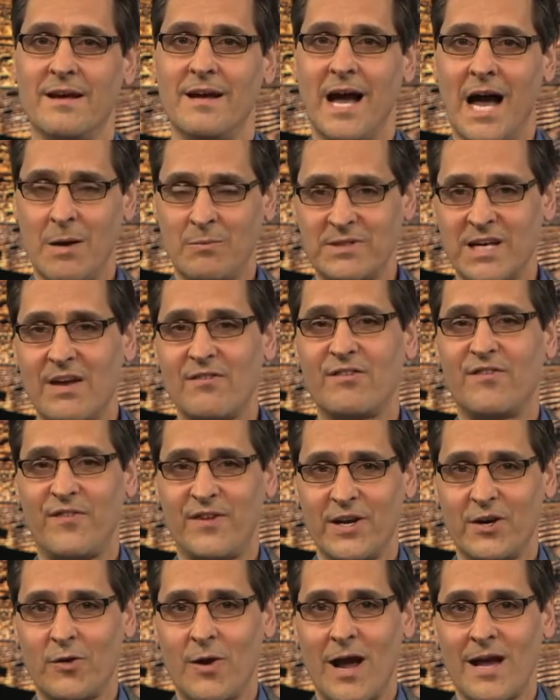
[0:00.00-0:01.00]
I'm David
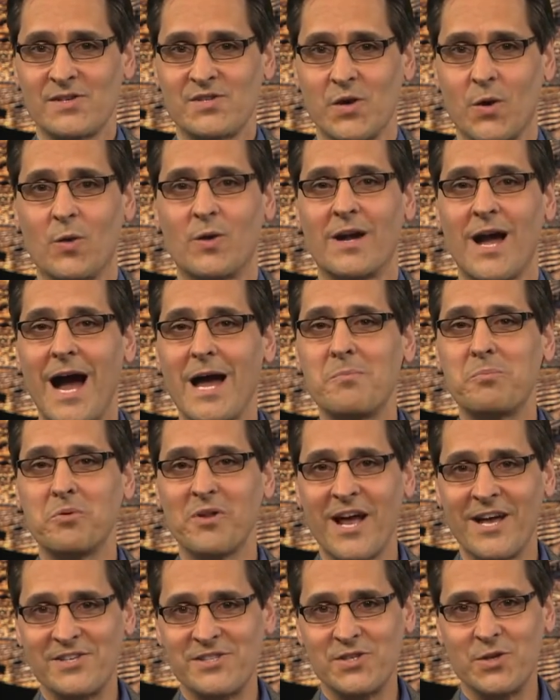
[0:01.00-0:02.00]
Fiorazo. God
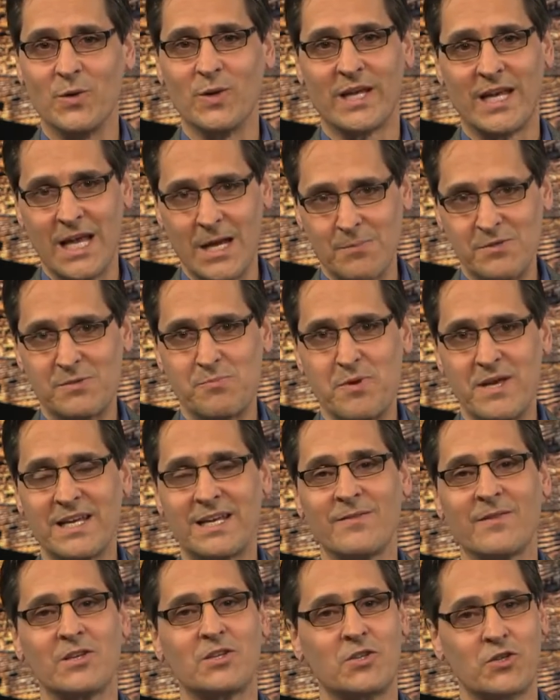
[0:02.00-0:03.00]
bless you, and keep
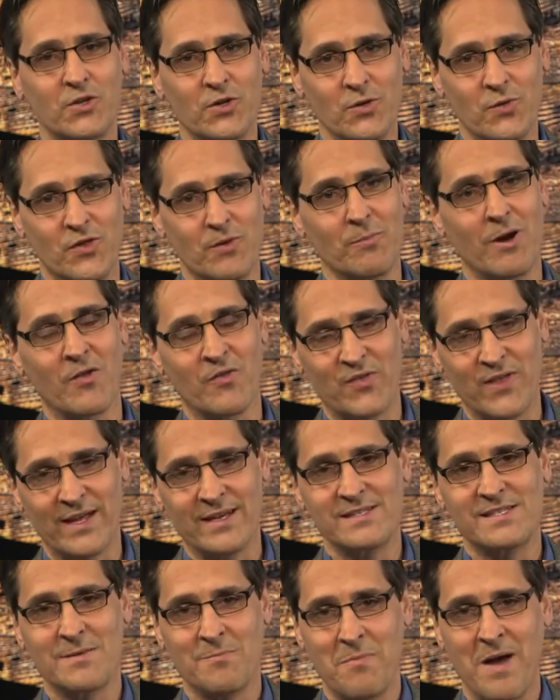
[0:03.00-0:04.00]
speaking the truth about
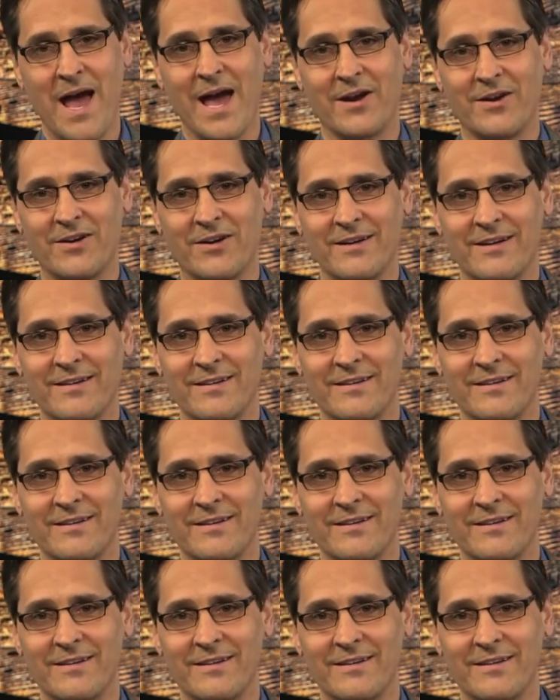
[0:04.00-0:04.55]
things that matter.